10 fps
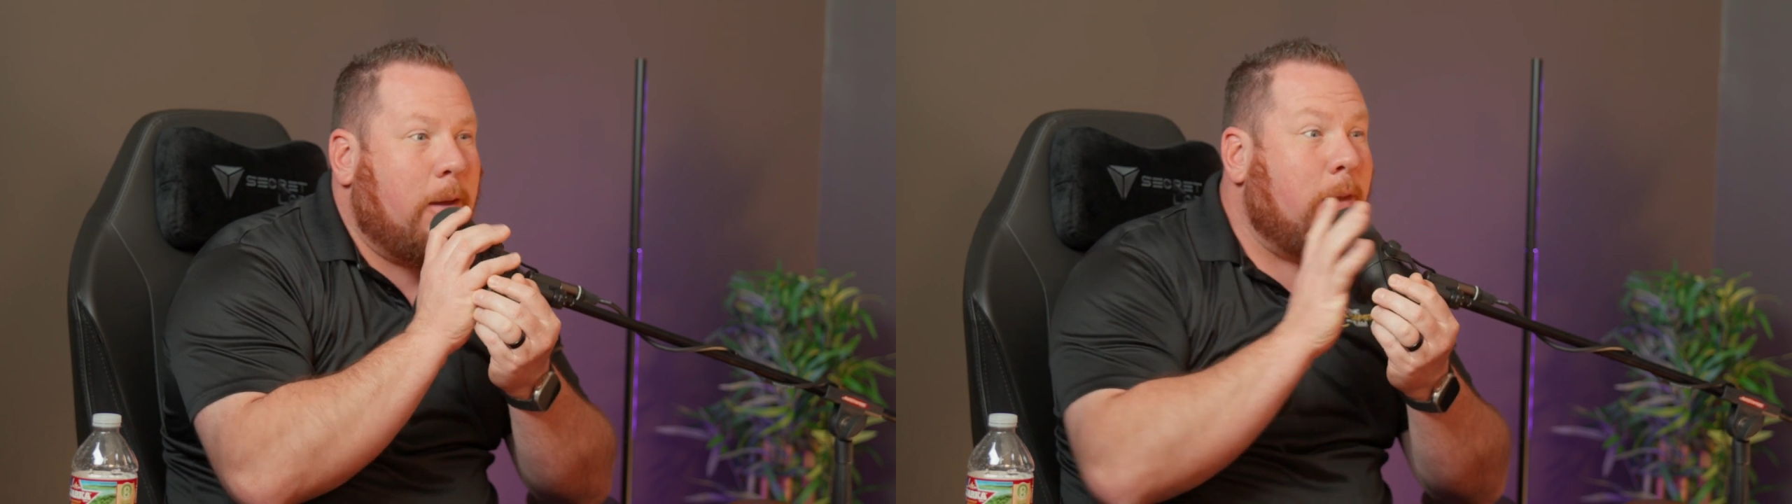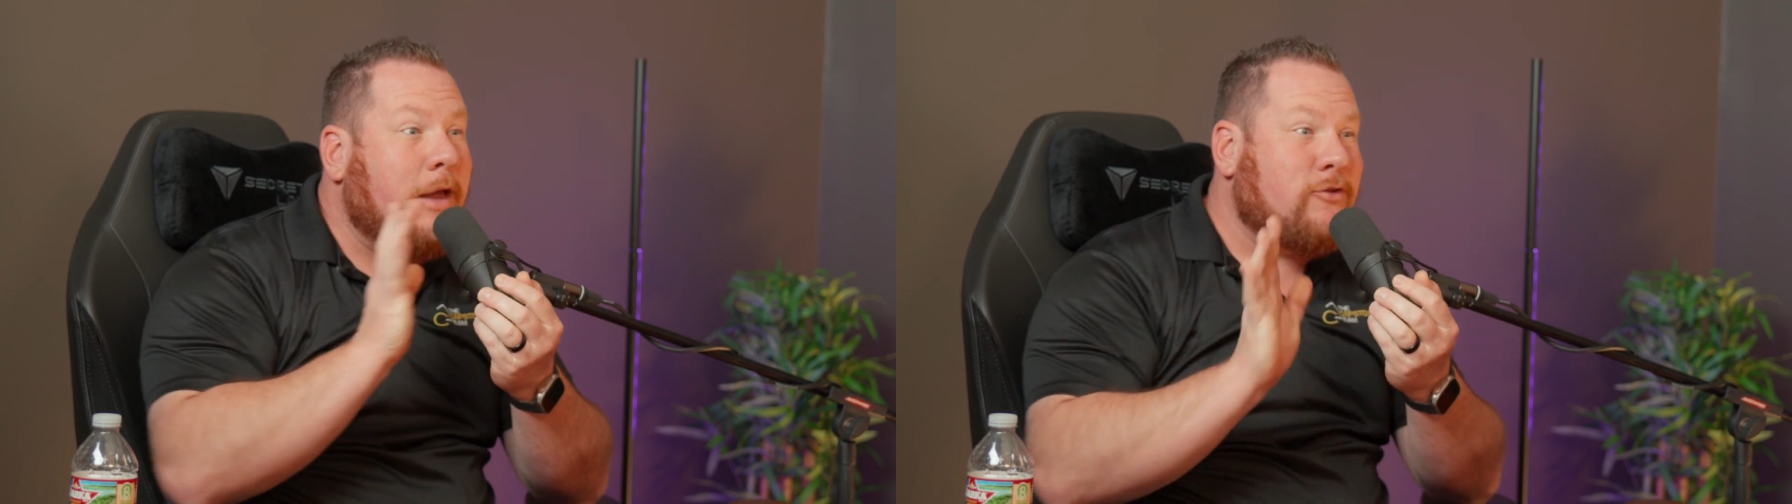
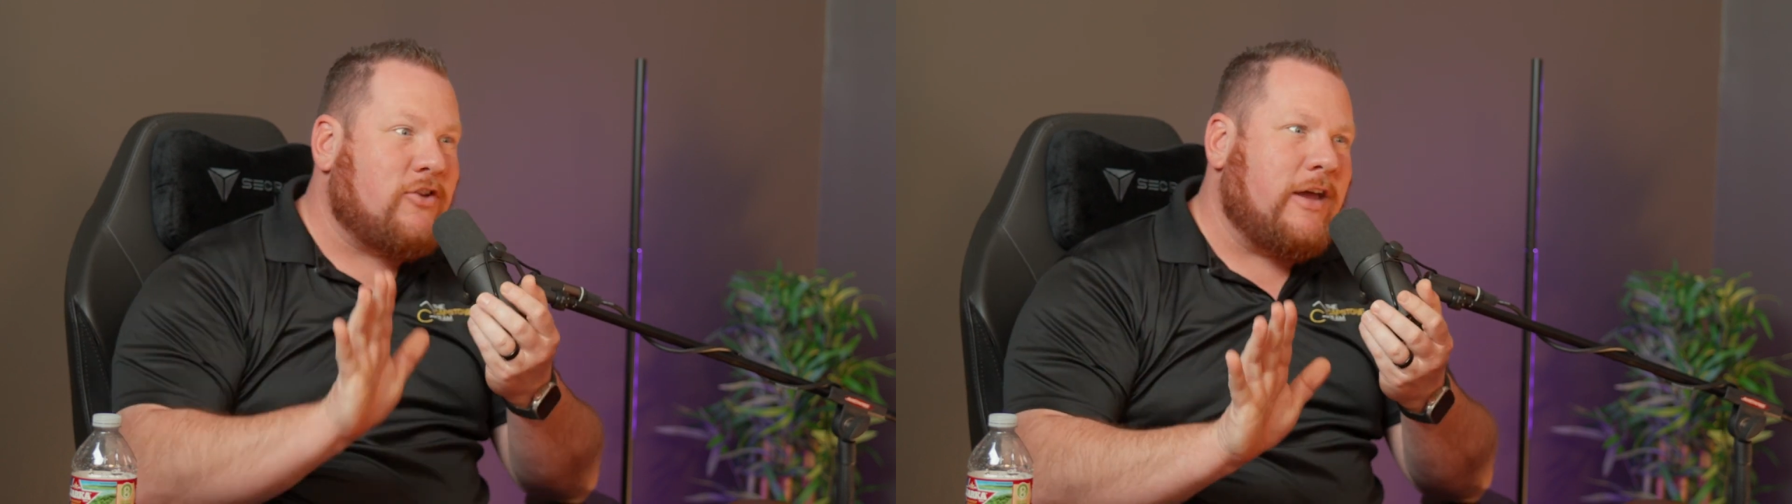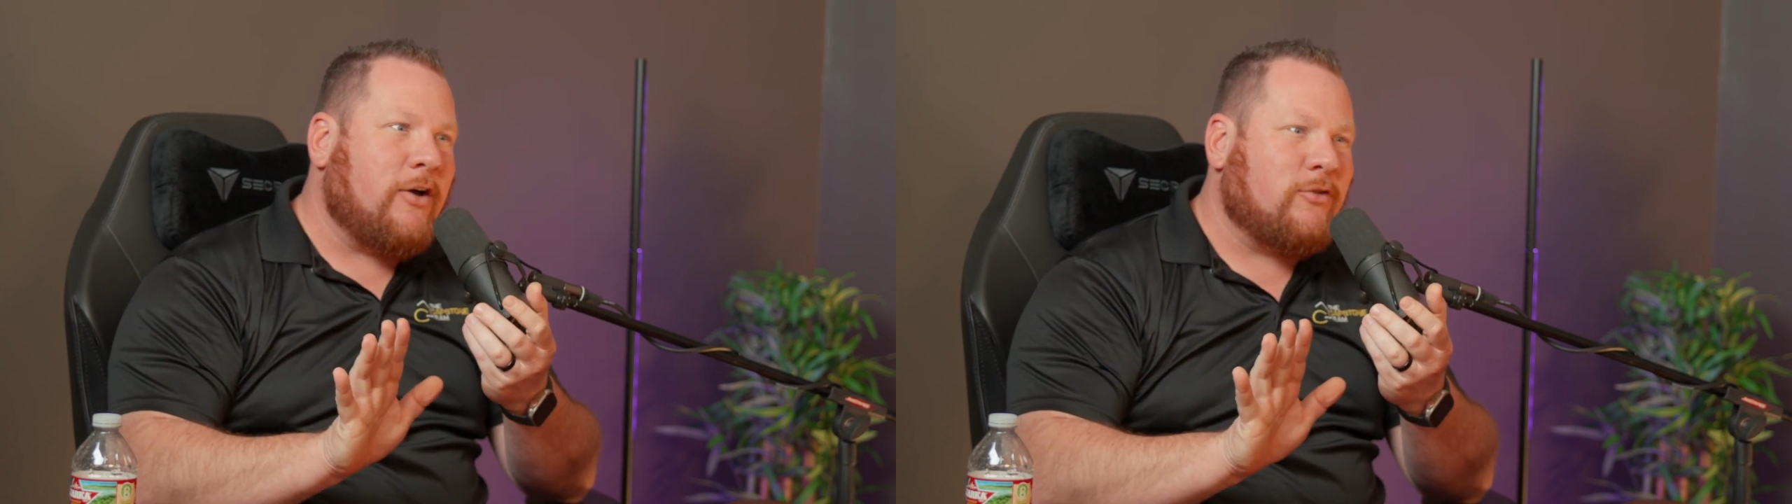I'm like,
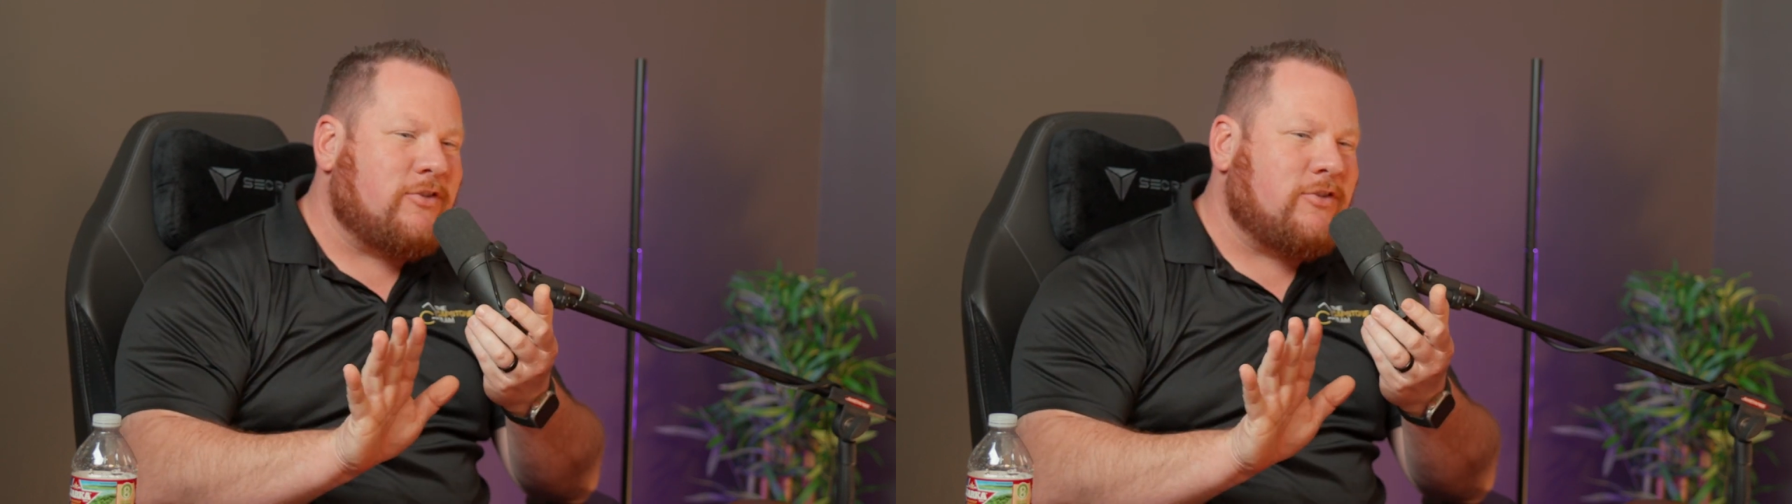"Chill,